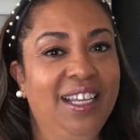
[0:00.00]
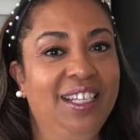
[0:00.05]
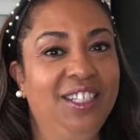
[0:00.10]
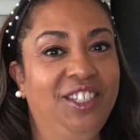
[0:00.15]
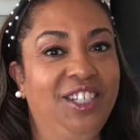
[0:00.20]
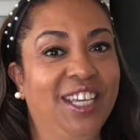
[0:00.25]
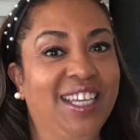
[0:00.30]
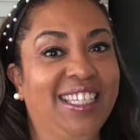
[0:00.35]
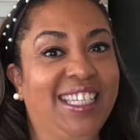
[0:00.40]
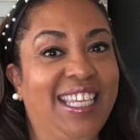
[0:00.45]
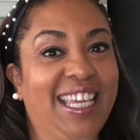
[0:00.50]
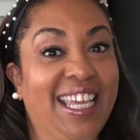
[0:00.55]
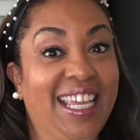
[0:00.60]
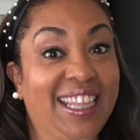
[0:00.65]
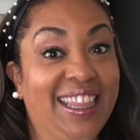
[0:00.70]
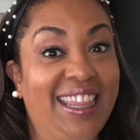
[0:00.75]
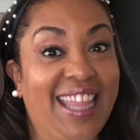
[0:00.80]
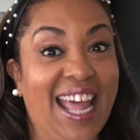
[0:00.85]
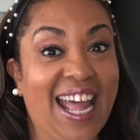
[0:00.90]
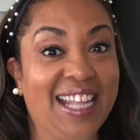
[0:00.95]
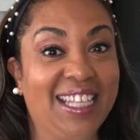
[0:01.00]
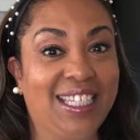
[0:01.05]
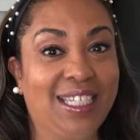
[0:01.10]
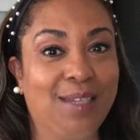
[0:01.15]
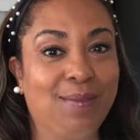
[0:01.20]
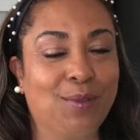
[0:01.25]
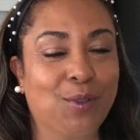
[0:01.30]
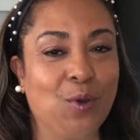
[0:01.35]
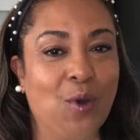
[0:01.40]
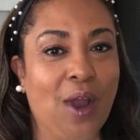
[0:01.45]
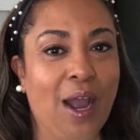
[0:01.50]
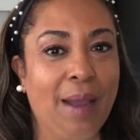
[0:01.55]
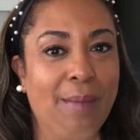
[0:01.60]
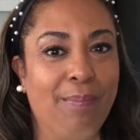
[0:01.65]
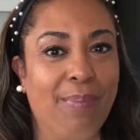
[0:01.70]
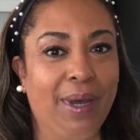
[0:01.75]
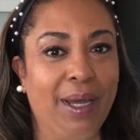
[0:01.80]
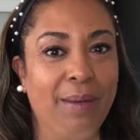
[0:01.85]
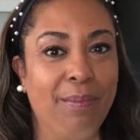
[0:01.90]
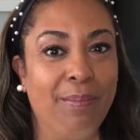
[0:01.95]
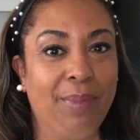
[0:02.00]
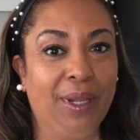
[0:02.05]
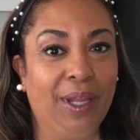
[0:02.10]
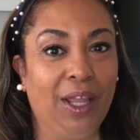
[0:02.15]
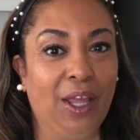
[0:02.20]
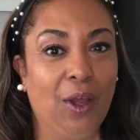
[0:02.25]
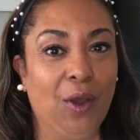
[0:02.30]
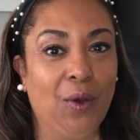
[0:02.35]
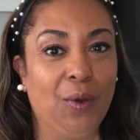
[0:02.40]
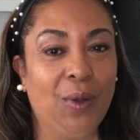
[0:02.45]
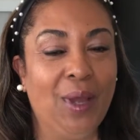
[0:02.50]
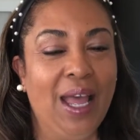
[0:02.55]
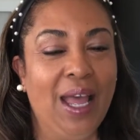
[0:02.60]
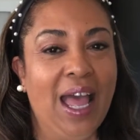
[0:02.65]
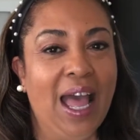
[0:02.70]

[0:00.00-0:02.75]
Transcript: Just hit that subscribe button below.